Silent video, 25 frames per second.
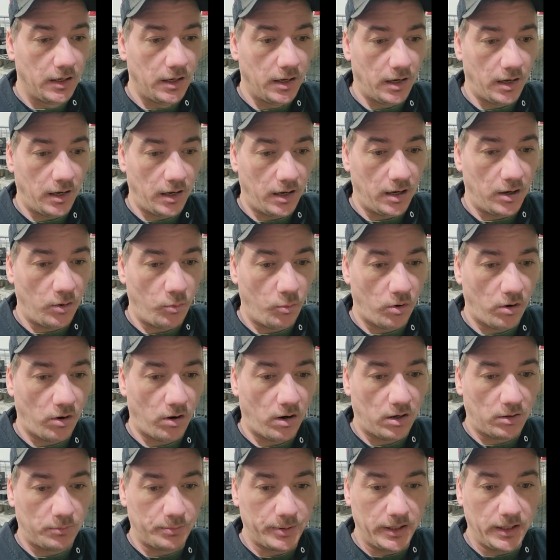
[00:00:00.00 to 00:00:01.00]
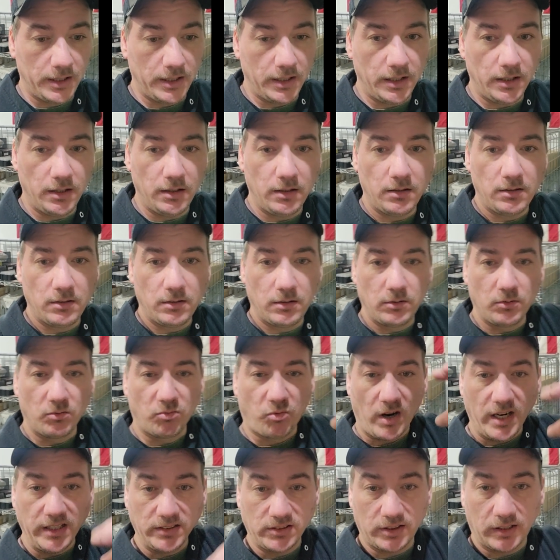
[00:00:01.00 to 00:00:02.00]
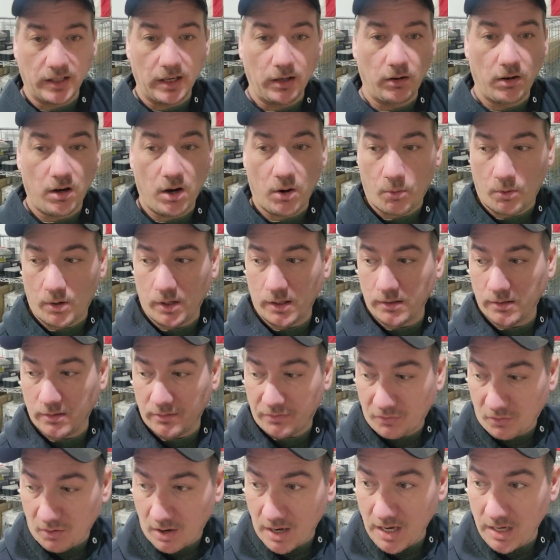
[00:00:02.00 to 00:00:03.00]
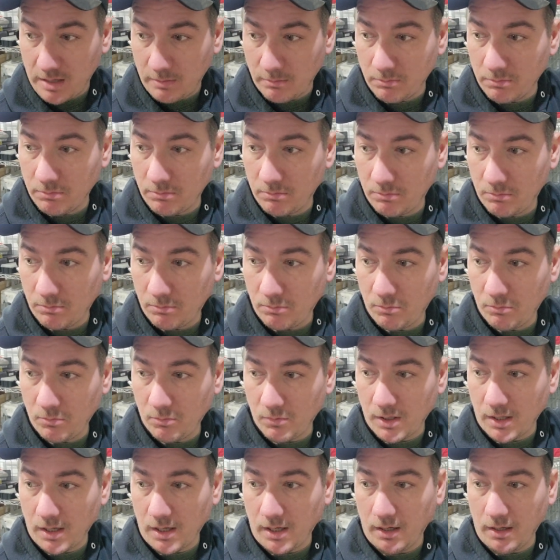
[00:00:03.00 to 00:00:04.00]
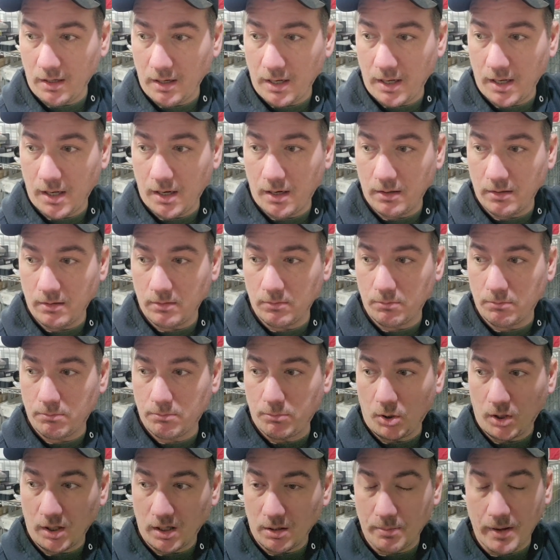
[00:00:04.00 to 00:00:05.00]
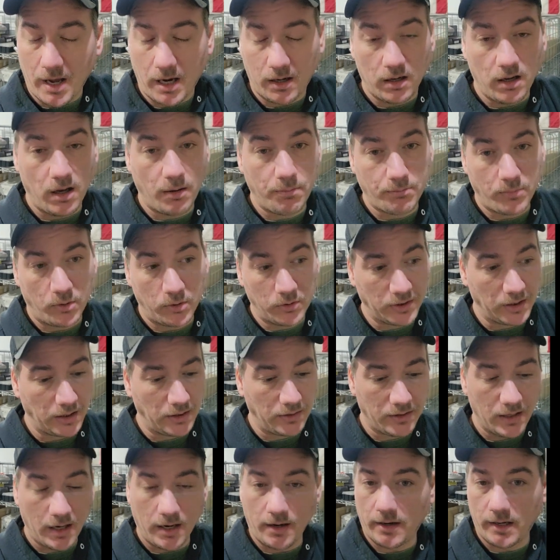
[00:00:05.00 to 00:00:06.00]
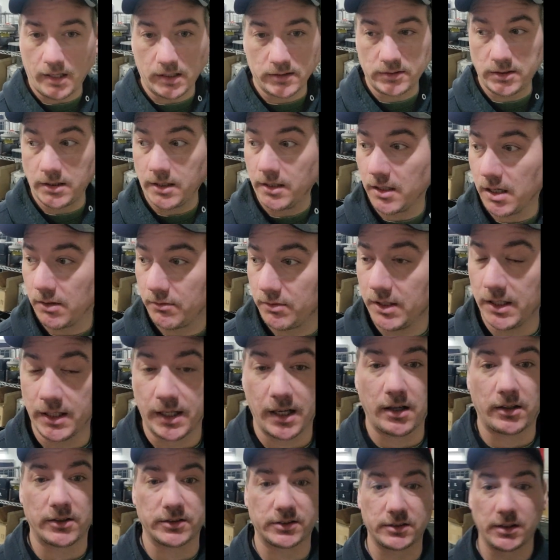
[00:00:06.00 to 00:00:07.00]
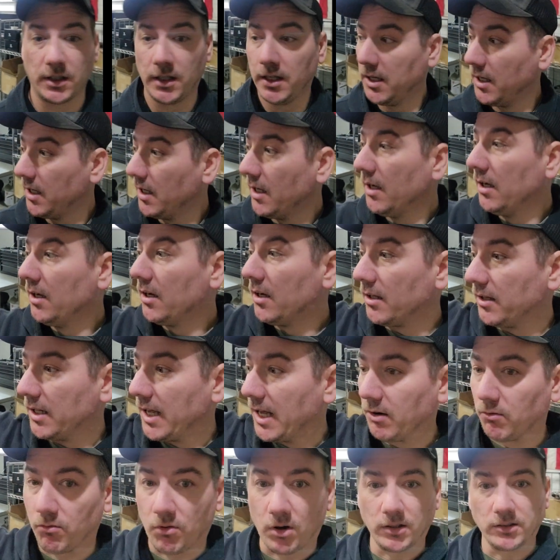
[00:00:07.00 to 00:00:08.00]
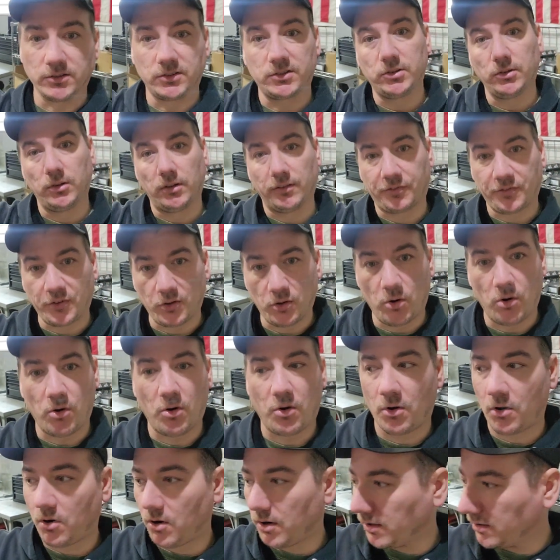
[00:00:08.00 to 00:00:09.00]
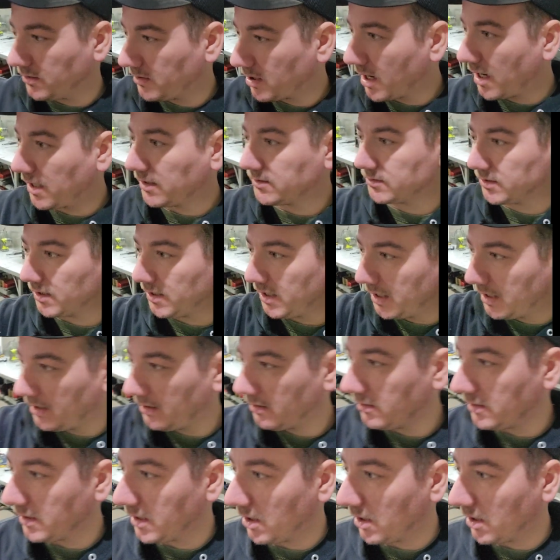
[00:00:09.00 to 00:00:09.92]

uh, where I'll be raising and lowering the frame and then putting it back up, bolting it down, and that's it. Everything else then runs through the floor and ties in,